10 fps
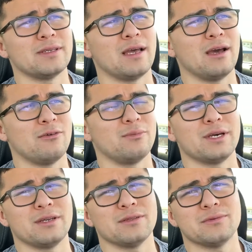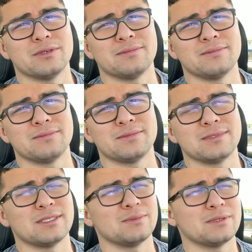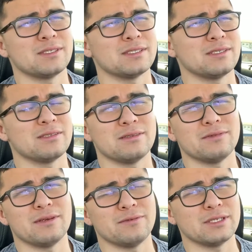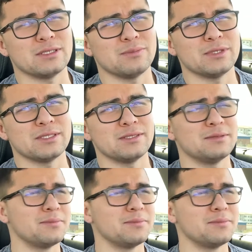I would buy another one just because I'll eventually miss it.